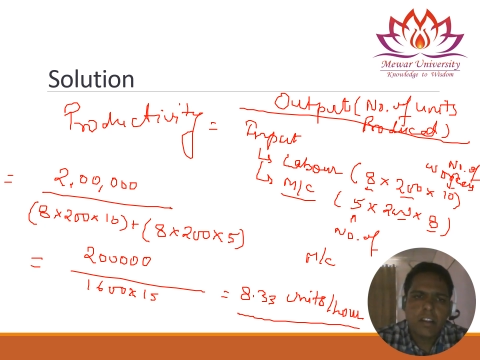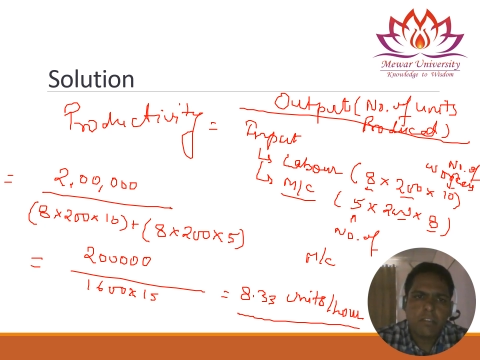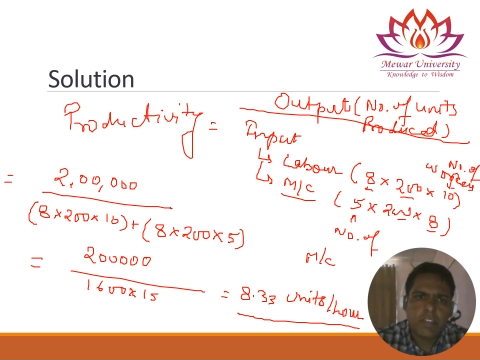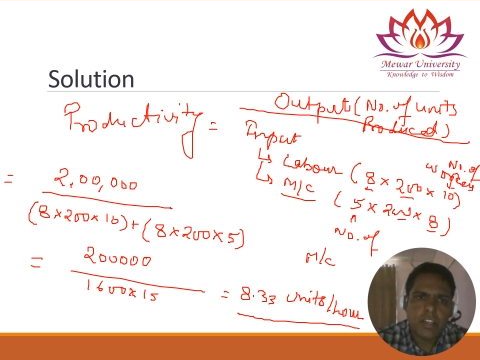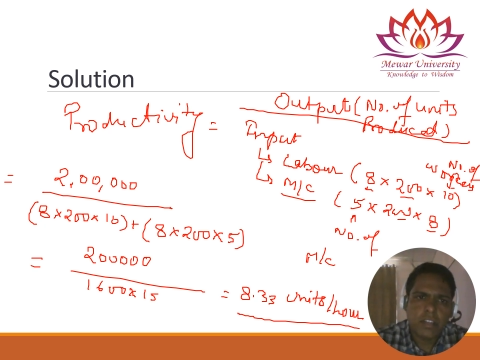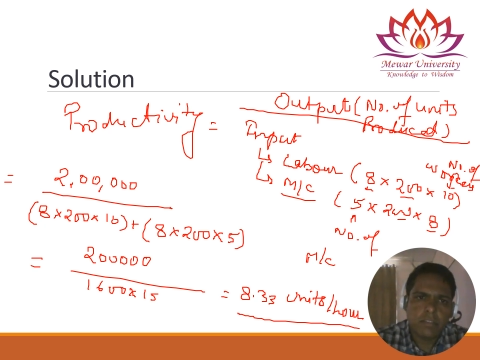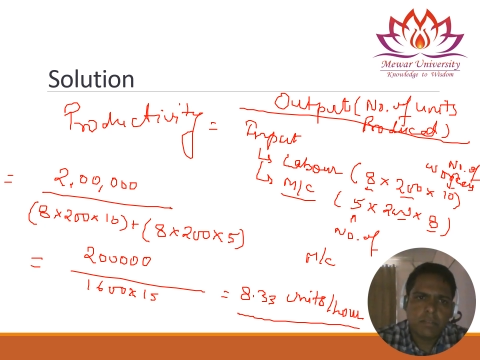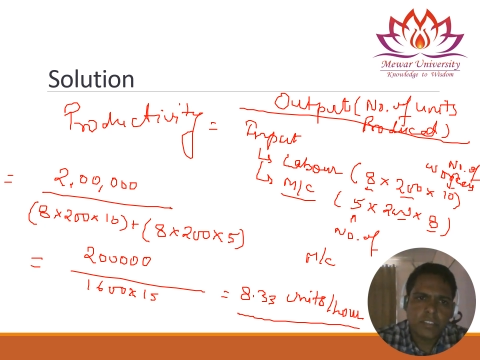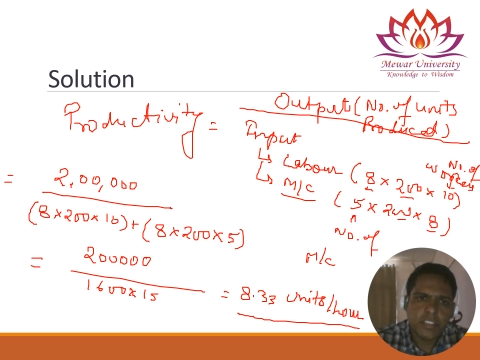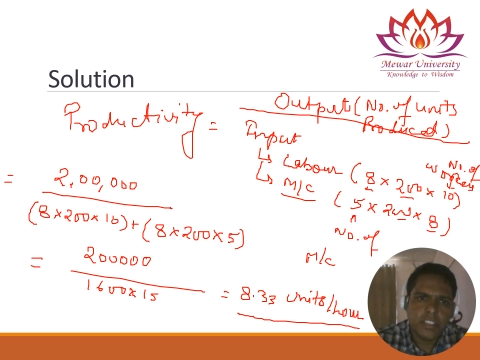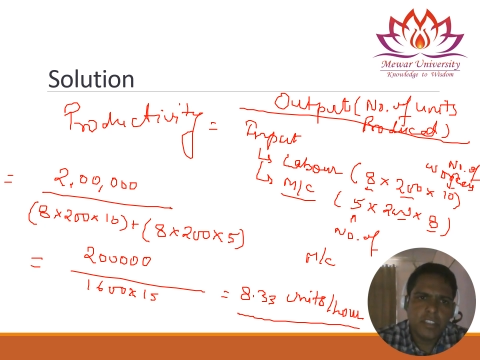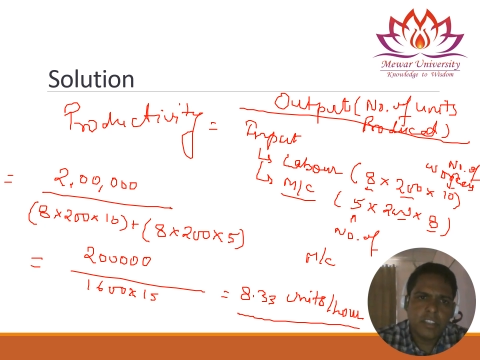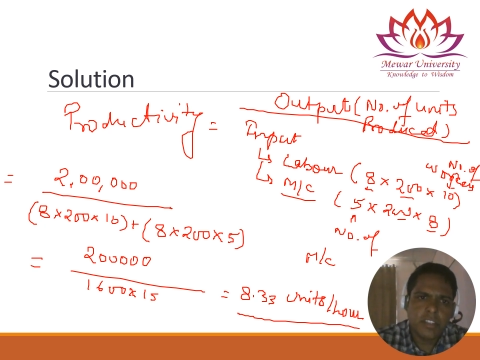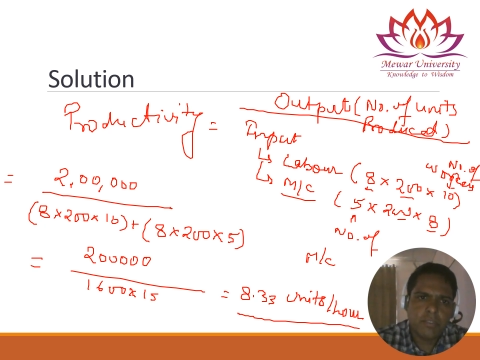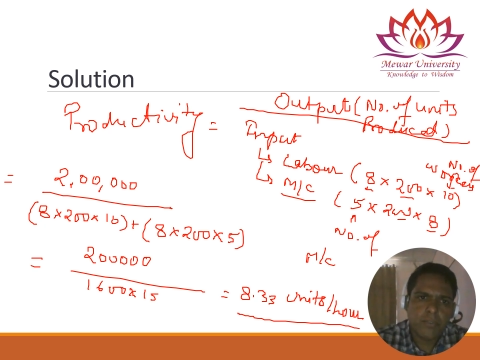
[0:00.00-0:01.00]
we have
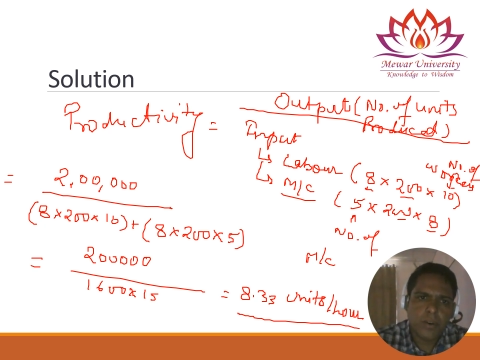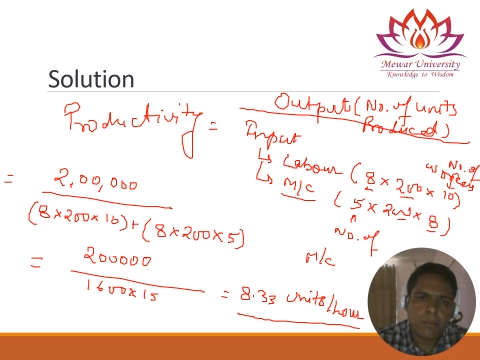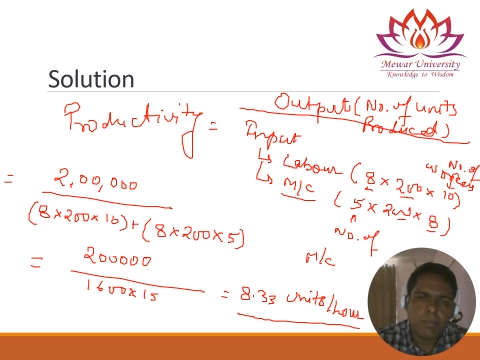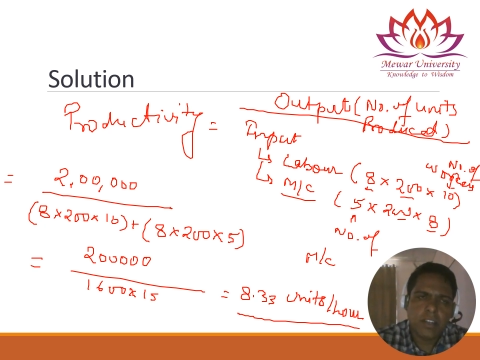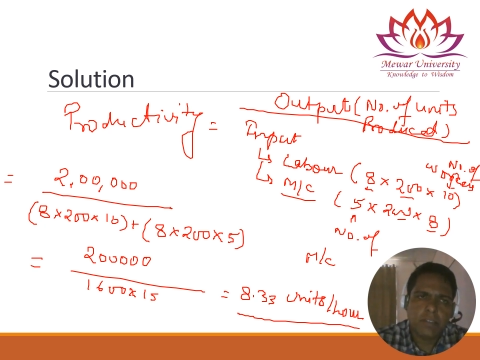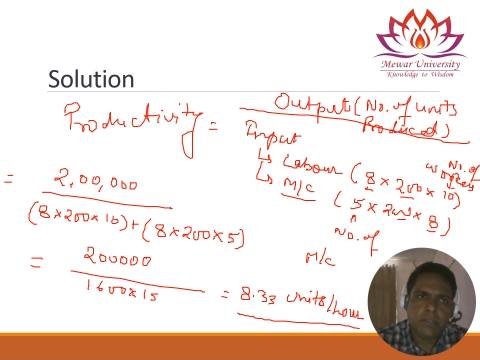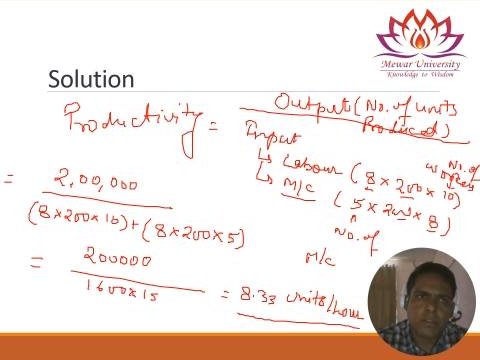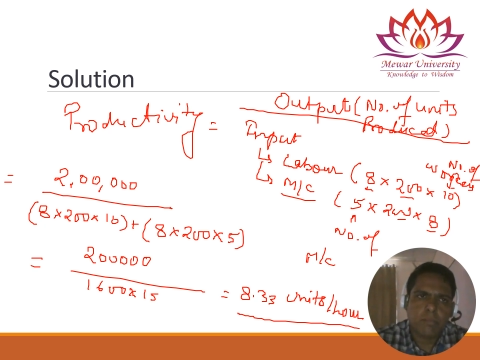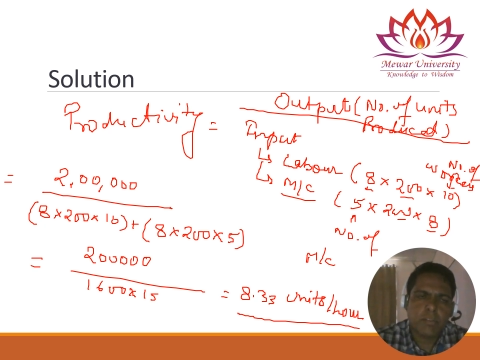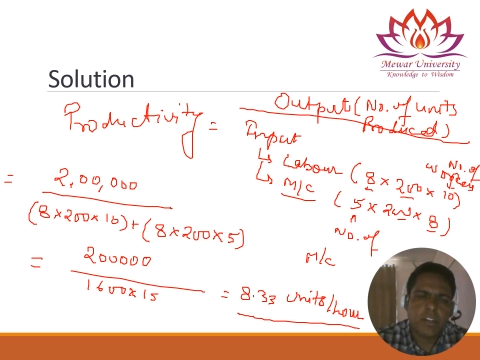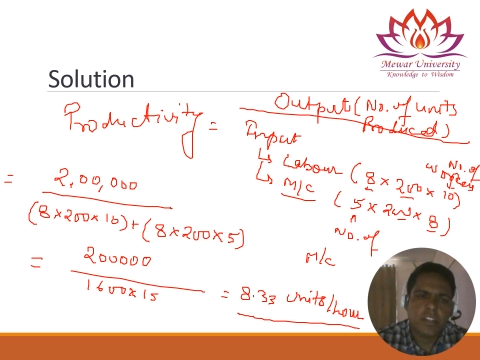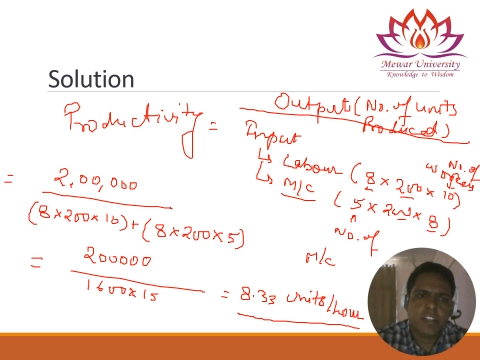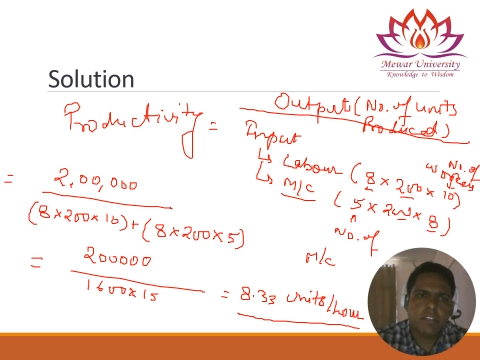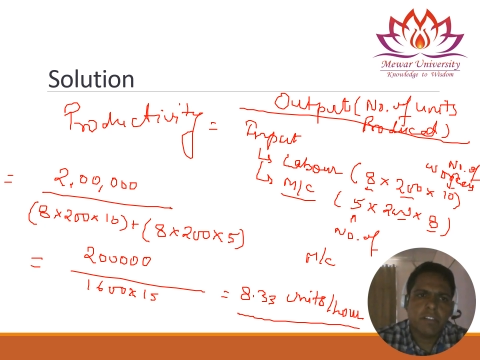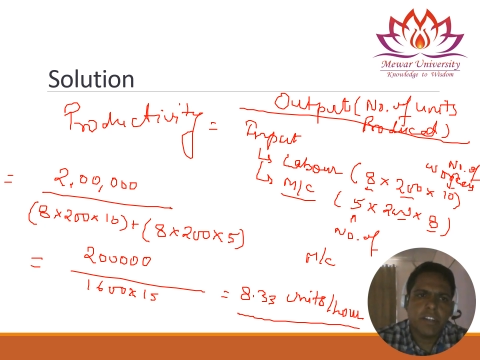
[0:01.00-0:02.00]
seen the formula for
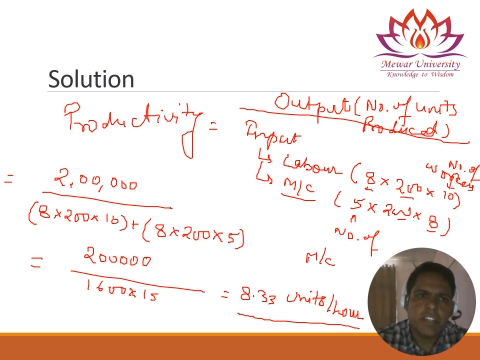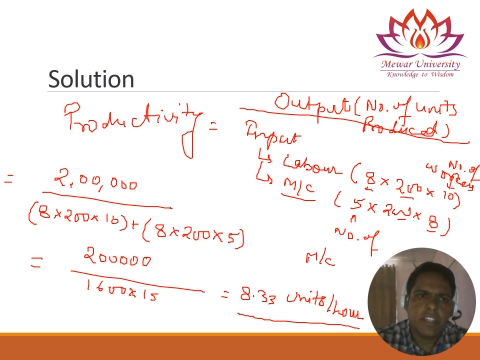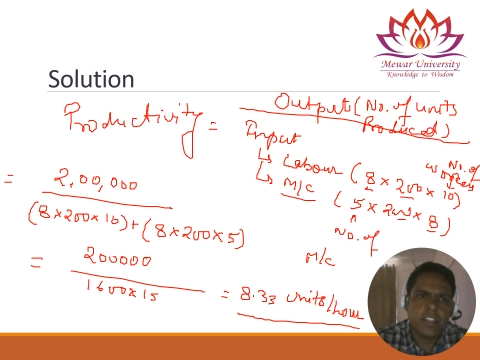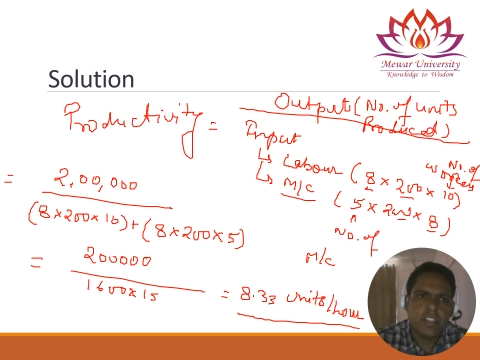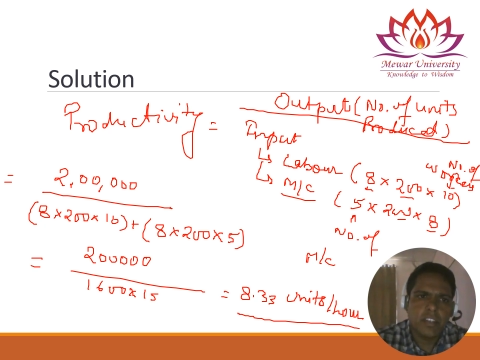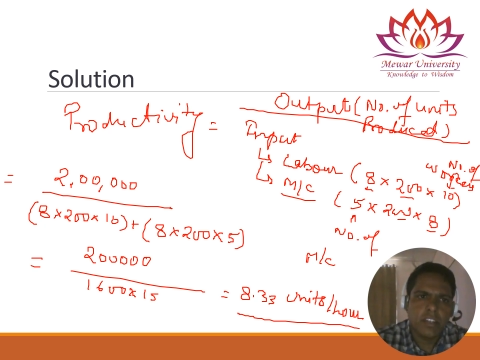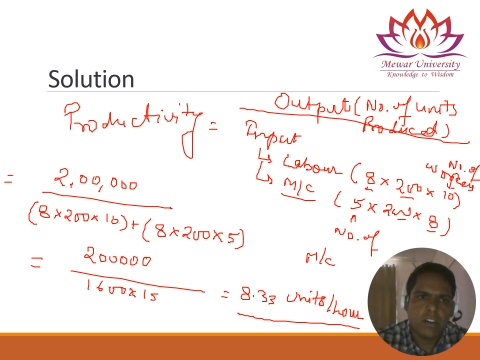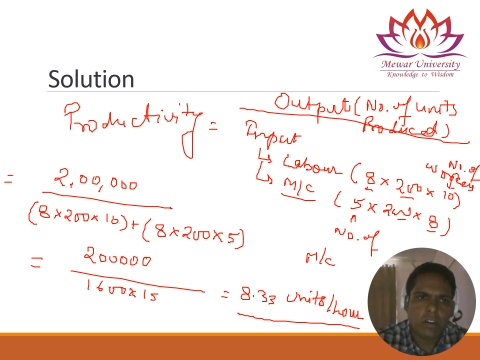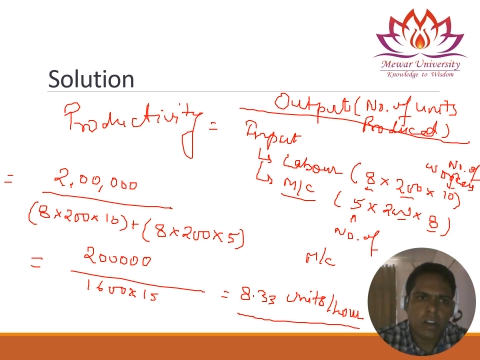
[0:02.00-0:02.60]
productivity